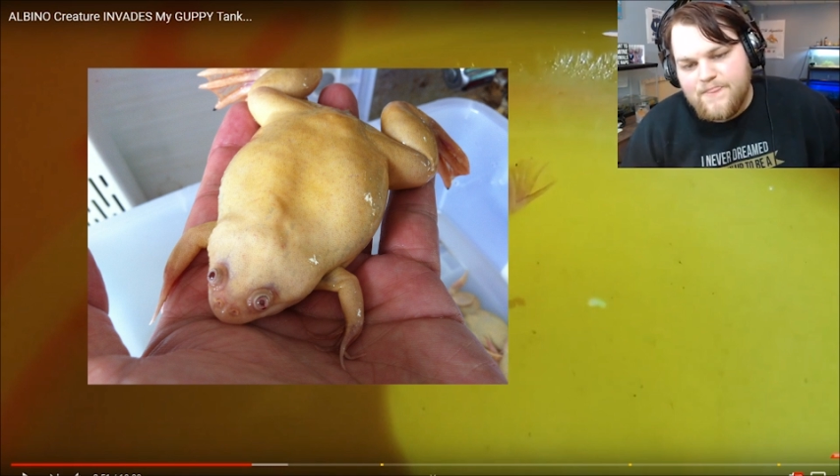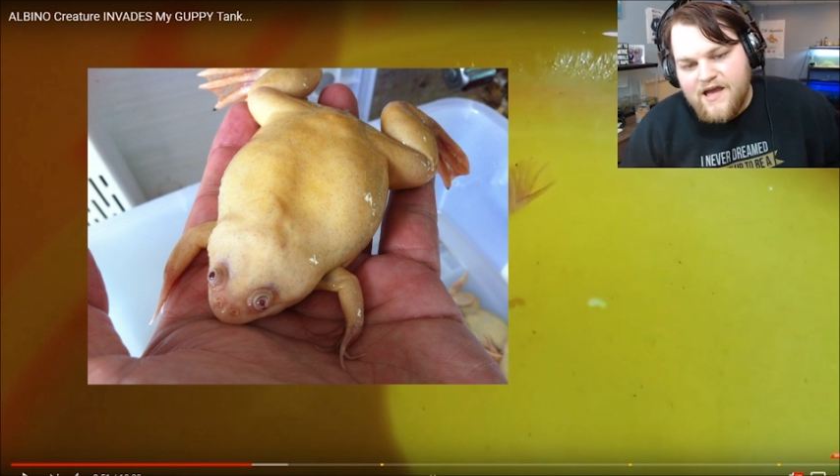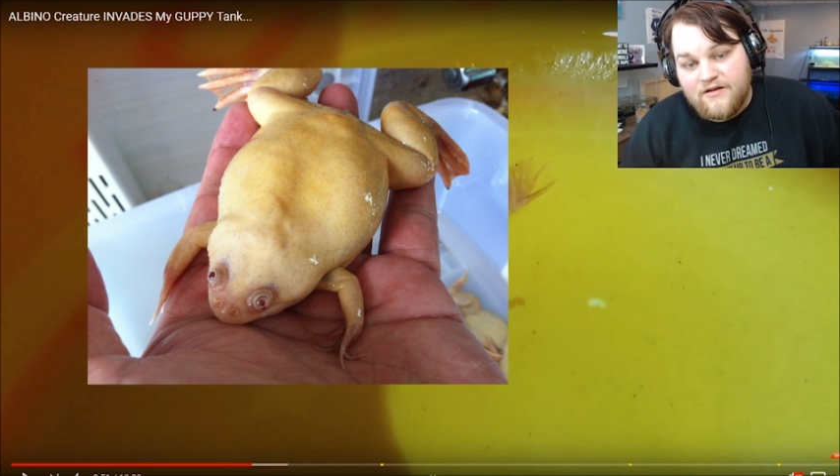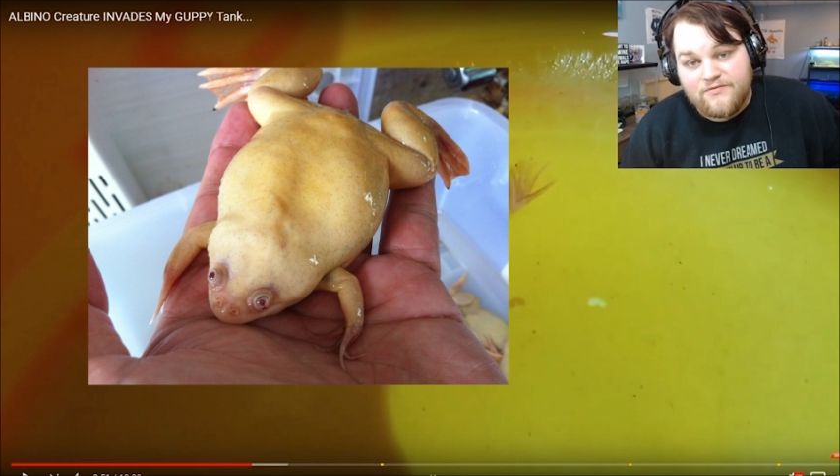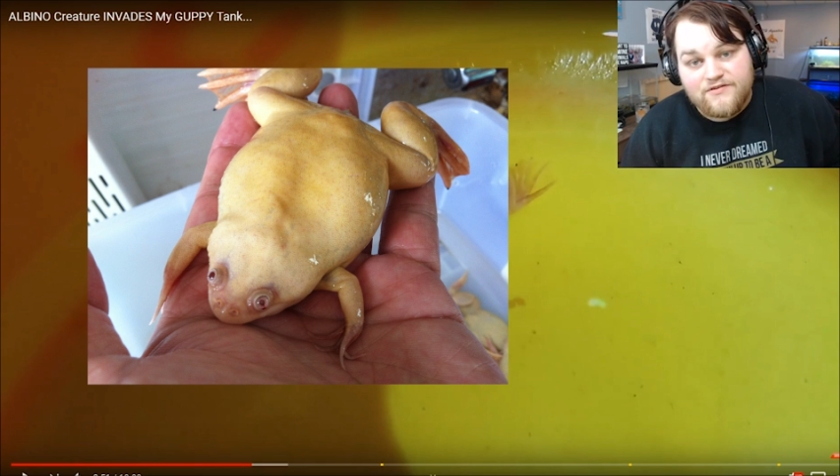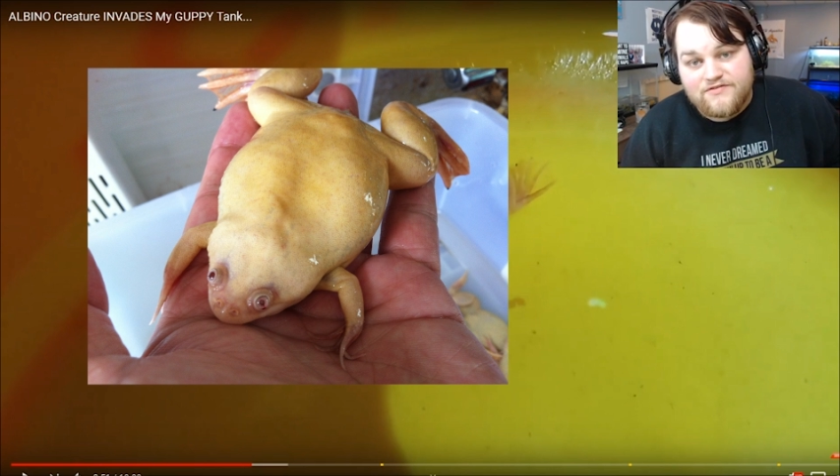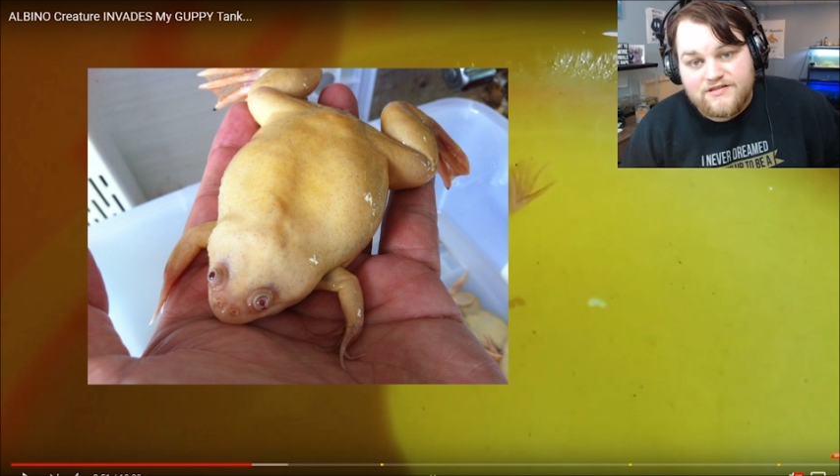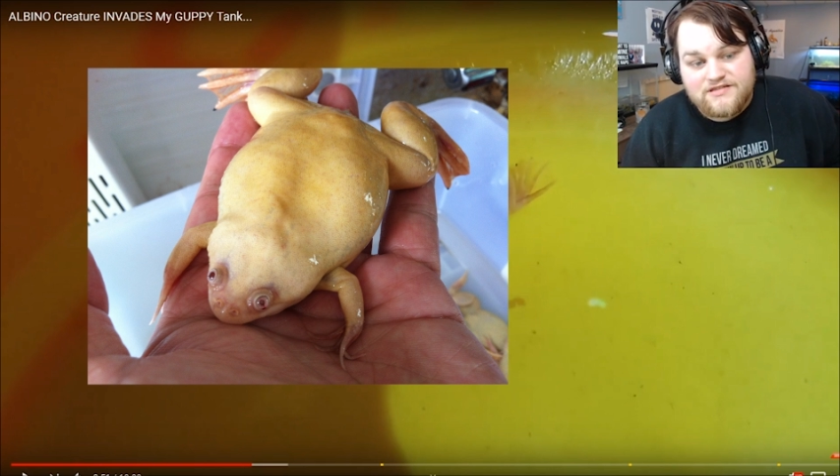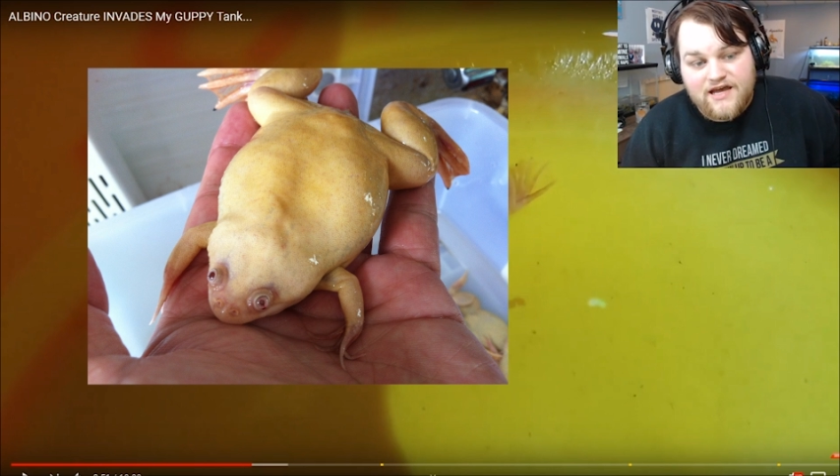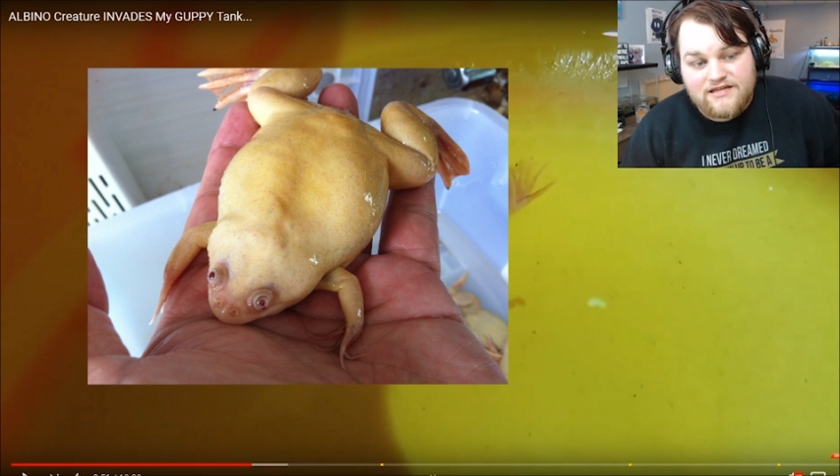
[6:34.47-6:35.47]
I don't think
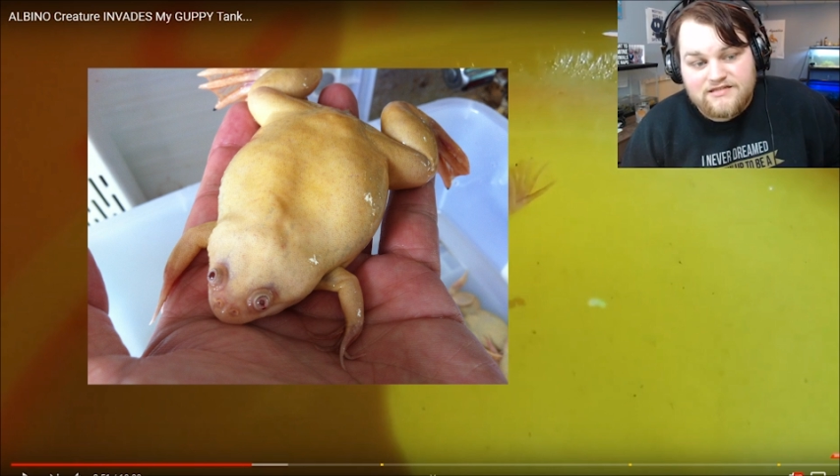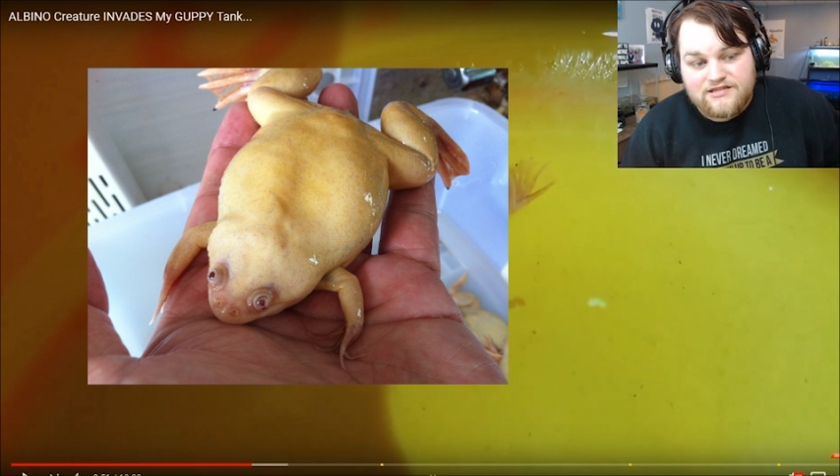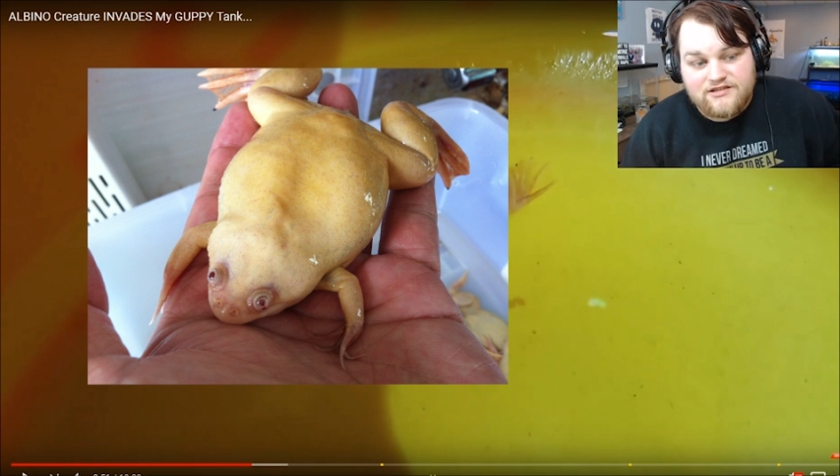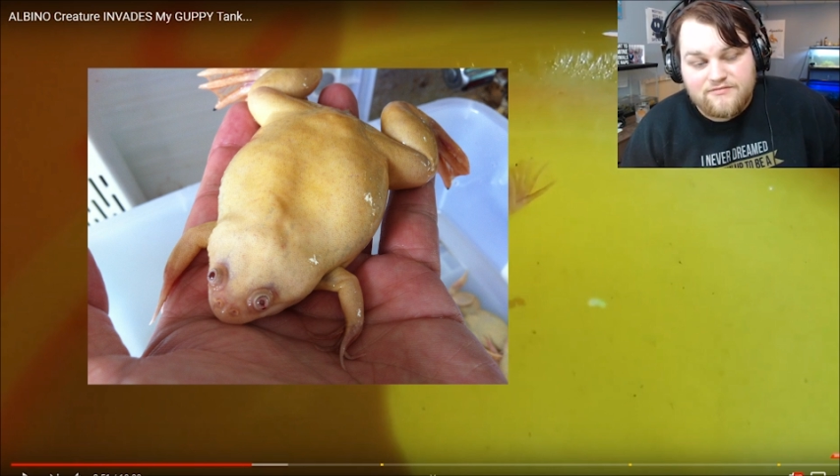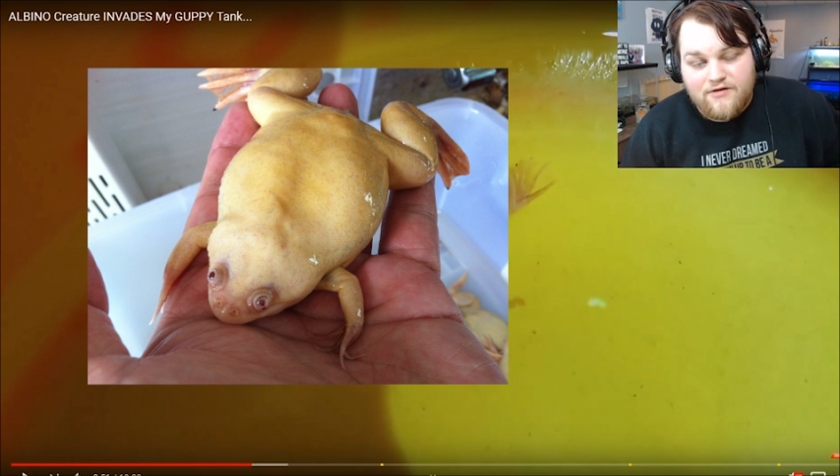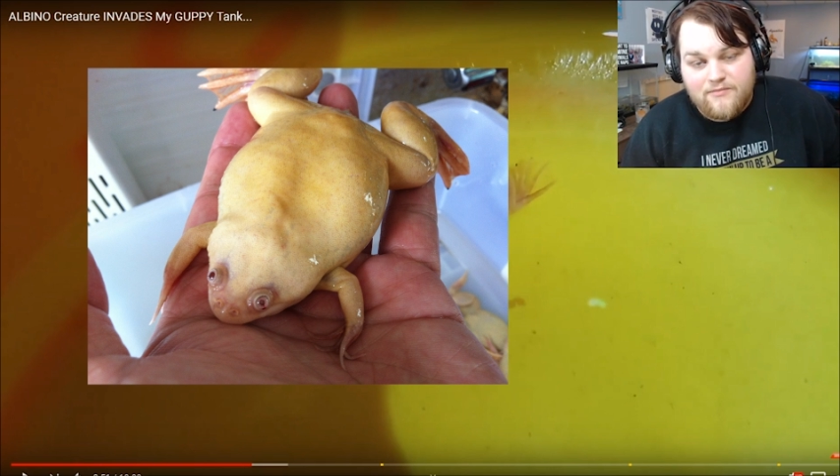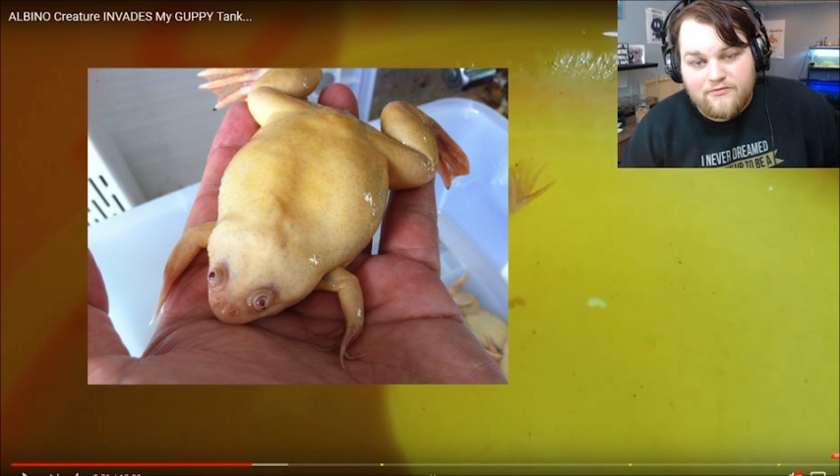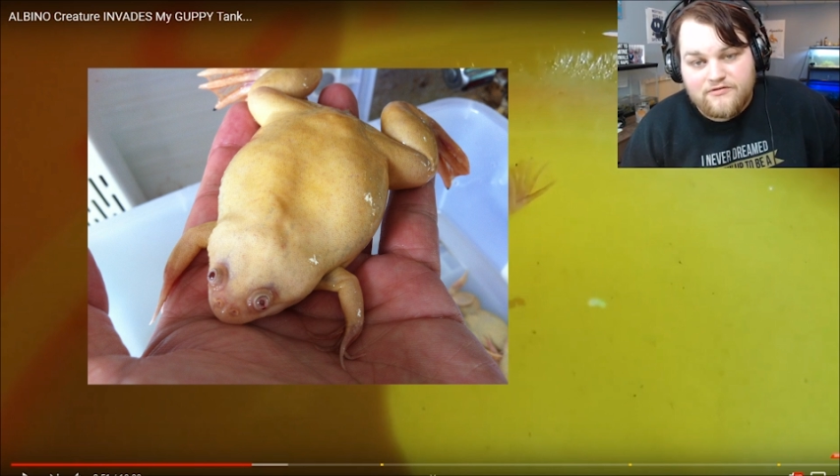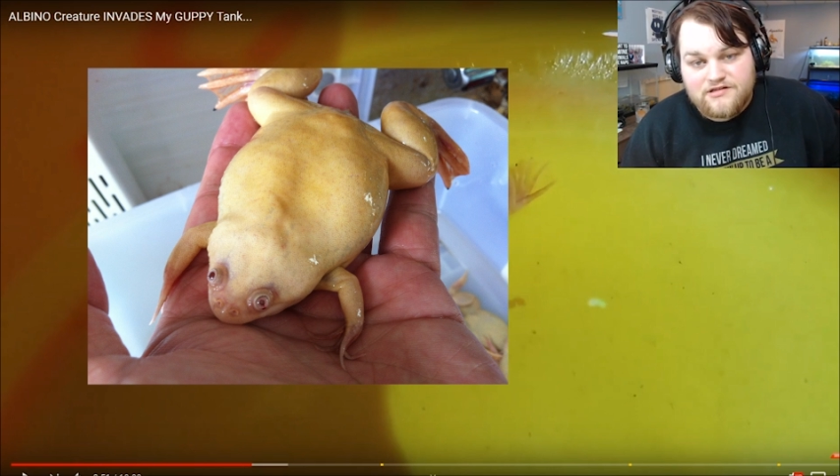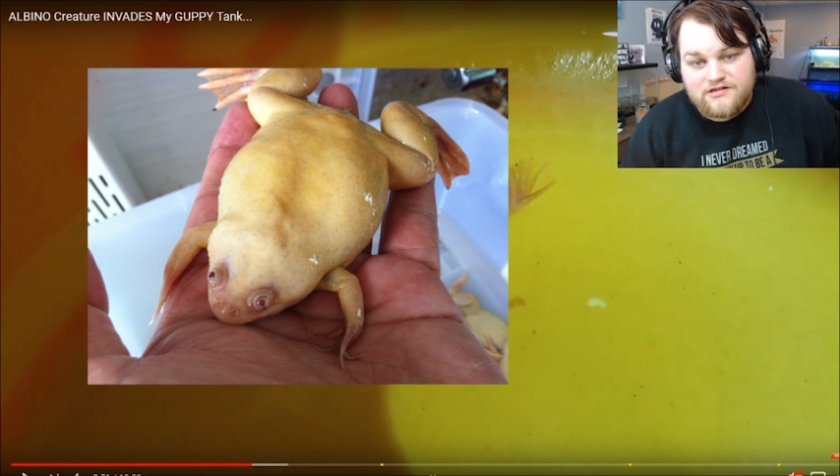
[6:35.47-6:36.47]
these guys did their proper
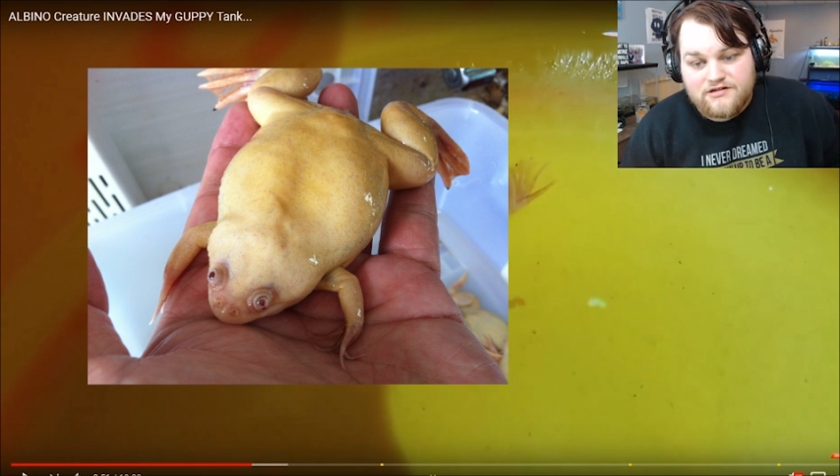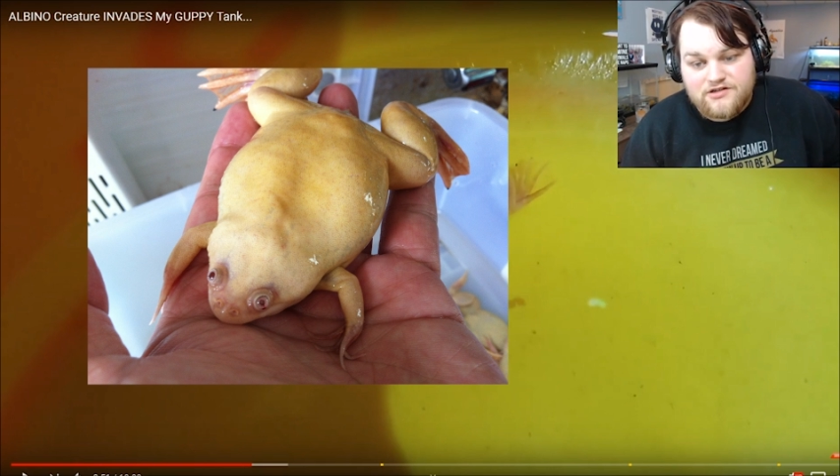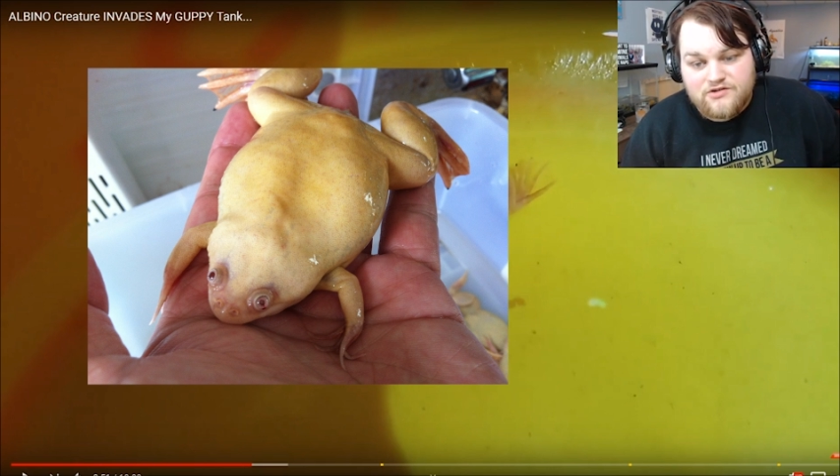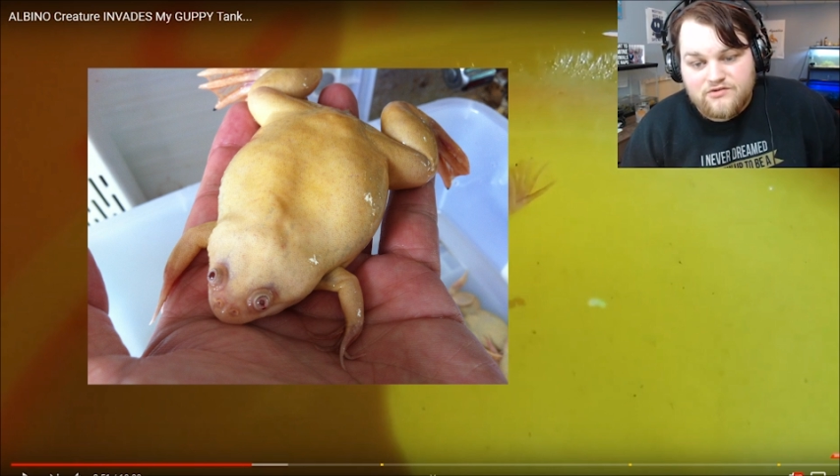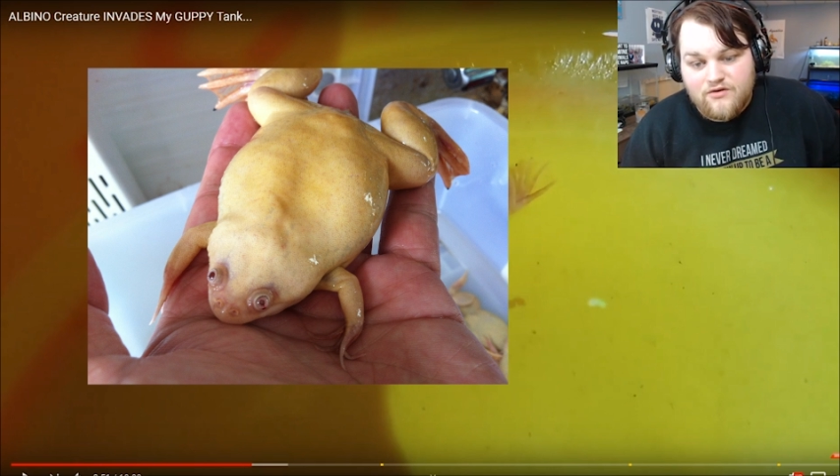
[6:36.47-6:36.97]
research,